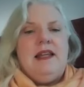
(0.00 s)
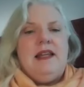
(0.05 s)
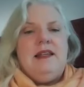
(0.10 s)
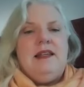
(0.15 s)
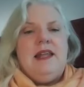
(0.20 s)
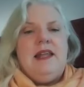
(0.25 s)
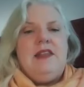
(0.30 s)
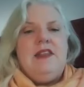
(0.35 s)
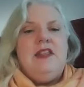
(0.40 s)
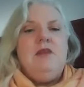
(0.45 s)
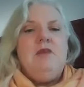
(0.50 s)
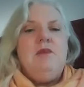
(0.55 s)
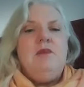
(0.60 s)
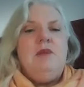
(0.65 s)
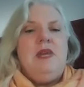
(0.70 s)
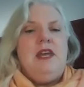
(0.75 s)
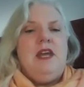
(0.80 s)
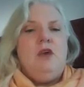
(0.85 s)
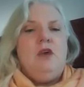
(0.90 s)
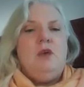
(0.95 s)
Let them
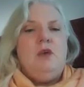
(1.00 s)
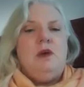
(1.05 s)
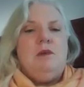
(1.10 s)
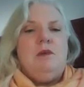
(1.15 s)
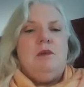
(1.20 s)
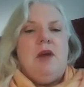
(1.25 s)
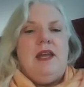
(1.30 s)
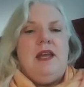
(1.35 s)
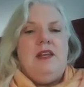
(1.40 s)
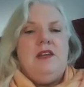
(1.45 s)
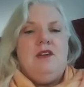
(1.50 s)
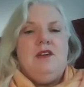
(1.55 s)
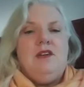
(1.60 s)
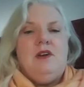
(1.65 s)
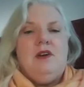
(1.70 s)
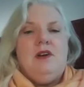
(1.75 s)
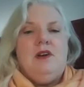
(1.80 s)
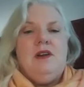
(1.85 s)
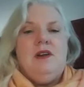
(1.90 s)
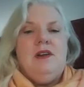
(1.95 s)
be a
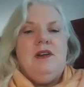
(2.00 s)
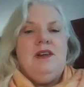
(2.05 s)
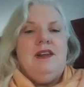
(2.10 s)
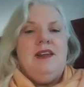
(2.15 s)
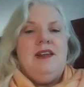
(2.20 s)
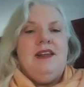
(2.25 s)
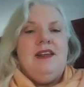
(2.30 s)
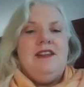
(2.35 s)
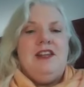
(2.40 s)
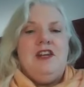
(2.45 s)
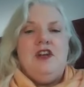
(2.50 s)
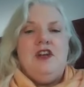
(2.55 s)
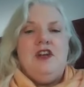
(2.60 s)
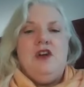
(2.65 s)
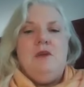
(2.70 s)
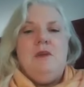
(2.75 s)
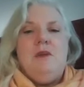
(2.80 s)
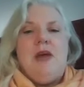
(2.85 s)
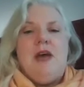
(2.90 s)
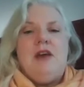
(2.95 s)
reminder that
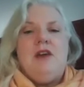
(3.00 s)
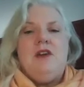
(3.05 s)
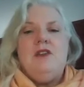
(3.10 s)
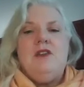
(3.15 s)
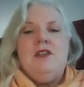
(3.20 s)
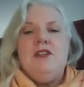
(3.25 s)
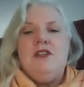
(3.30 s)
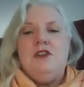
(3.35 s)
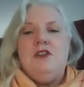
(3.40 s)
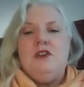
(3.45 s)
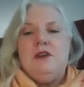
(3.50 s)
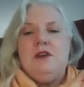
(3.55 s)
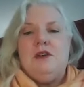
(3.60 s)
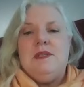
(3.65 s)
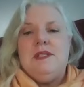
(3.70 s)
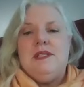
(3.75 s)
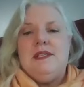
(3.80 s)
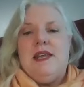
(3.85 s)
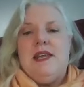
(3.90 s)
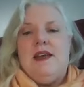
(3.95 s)
no matter the
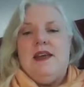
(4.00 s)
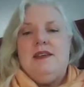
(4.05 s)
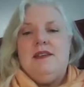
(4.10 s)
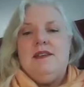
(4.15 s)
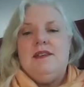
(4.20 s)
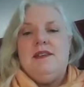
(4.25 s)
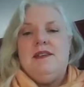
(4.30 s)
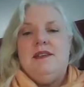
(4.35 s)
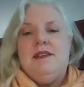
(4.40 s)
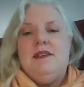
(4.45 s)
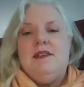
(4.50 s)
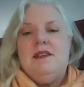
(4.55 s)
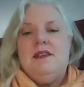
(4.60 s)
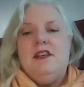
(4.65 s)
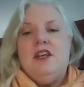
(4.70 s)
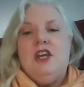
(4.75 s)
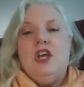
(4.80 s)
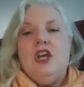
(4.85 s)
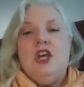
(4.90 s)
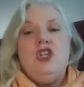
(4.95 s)
circumstance,
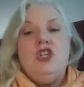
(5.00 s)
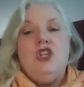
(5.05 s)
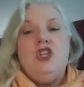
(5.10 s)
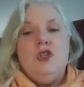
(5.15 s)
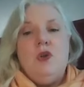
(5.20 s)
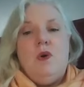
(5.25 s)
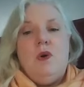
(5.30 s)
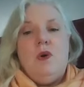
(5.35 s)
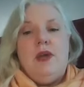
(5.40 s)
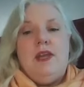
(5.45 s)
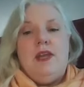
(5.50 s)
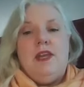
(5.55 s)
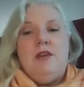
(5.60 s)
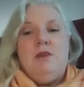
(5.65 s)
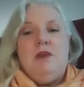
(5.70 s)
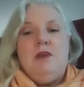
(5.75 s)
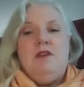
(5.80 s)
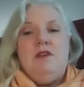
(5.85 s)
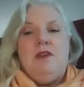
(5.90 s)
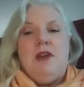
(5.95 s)
joy can
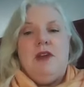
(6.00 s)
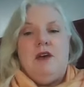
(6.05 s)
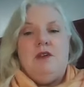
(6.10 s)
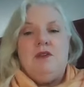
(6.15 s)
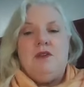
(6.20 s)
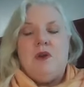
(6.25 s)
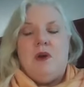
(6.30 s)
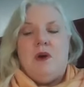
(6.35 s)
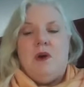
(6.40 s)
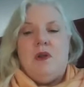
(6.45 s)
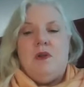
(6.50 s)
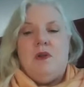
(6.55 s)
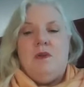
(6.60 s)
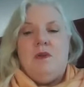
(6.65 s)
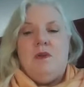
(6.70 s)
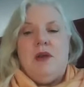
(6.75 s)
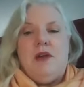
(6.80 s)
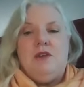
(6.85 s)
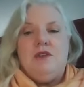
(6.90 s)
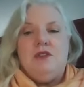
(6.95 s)
be found all
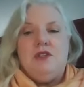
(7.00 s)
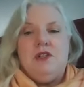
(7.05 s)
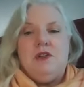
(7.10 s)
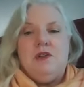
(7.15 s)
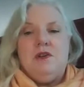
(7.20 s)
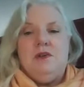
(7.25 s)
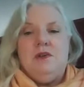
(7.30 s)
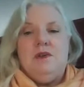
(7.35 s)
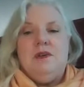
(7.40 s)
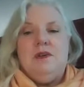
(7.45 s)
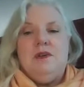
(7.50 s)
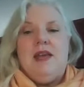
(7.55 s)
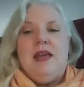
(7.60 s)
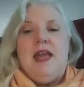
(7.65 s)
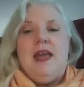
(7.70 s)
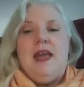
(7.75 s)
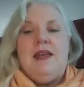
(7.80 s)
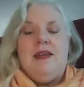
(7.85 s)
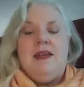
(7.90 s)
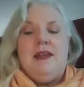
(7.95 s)
around you
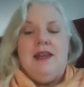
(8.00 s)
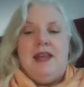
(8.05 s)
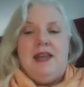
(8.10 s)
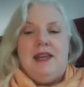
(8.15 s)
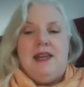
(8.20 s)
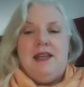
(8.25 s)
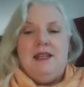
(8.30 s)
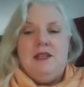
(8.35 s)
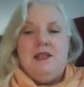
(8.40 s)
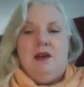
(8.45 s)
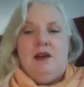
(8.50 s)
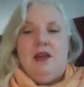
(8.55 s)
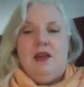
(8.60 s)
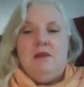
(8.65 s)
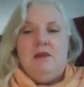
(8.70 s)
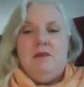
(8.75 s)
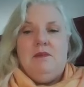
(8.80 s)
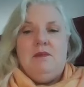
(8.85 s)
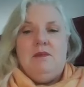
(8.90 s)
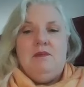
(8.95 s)
and at any
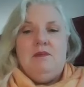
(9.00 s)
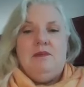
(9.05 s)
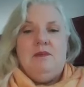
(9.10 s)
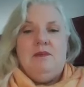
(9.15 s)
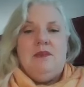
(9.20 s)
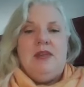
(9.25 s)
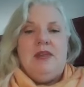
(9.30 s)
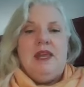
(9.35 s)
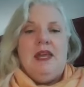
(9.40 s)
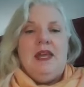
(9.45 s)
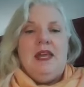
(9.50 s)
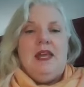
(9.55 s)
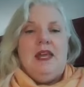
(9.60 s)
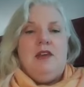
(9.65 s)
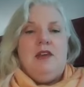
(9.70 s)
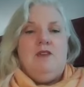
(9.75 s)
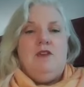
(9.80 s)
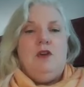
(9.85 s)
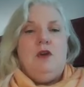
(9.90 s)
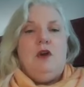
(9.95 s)
time,
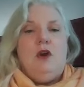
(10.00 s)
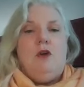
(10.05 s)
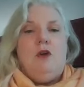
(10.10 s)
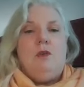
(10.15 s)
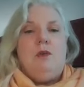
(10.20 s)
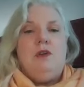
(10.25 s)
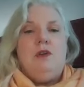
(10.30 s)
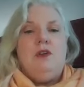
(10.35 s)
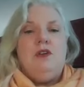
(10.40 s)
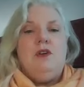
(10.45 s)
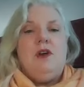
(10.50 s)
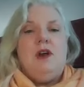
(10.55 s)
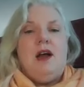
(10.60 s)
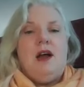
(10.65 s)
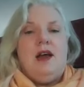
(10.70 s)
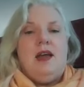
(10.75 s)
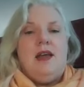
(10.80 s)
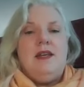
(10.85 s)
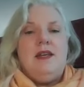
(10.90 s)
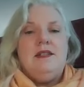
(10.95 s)
if you open your
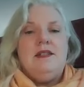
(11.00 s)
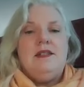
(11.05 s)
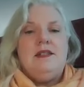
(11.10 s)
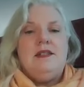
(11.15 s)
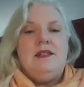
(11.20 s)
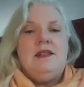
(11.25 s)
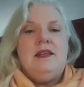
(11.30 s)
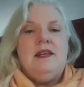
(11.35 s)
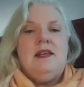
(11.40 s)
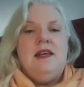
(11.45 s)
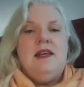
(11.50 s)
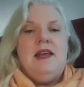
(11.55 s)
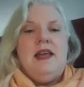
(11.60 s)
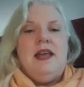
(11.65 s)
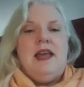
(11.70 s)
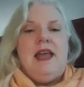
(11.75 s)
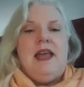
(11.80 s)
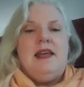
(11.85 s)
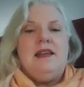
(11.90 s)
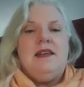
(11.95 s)
eyes
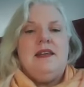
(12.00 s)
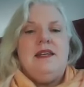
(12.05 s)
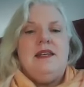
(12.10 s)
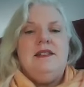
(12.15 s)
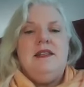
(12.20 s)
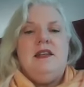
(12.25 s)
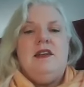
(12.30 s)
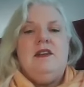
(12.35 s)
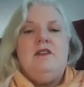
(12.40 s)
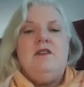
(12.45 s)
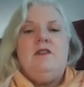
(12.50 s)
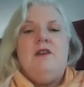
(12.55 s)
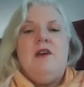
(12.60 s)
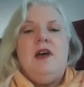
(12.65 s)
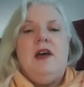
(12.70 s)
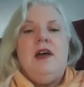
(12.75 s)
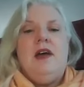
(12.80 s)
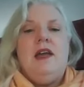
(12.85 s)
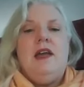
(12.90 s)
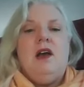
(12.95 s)
and
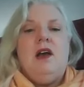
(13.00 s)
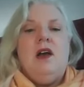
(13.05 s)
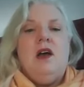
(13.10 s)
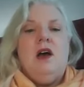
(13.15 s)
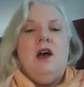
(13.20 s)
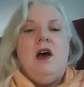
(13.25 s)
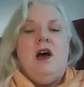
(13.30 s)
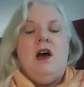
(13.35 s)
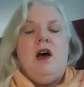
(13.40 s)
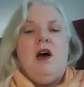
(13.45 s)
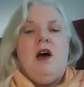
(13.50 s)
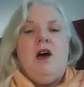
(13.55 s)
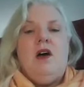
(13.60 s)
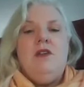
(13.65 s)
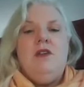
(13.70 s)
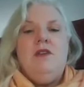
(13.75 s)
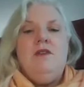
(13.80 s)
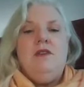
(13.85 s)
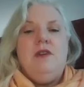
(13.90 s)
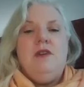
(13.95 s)
identify
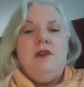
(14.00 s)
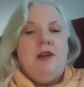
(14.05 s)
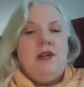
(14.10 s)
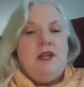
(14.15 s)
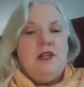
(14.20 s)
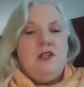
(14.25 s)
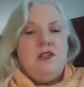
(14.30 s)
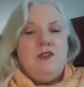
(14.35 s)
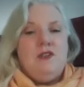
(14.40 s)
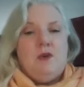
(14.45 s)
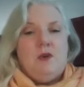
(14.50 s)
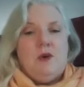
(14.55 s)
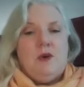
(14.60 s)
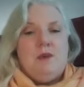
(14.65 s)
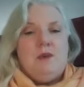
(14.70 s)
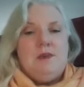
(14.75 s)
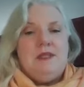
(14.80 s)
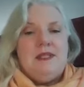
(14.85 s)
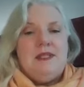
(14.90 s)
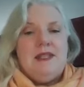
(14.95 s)
all the various
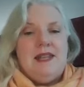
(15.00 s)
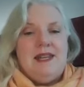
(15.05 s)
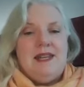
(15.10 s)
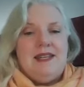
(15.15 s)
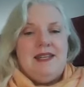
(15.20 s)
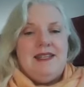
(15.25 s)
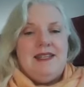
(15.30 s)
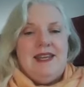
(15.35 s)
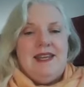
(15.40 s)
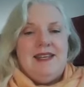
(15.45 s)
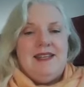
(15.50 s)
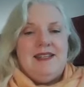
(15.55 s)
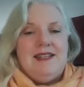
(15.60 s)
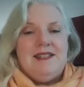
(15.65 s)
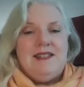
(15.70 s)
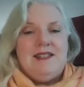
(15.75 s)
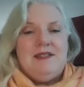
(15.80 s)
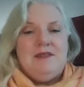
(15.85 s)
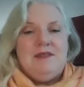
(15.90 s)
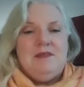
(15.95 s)
forms that it takes.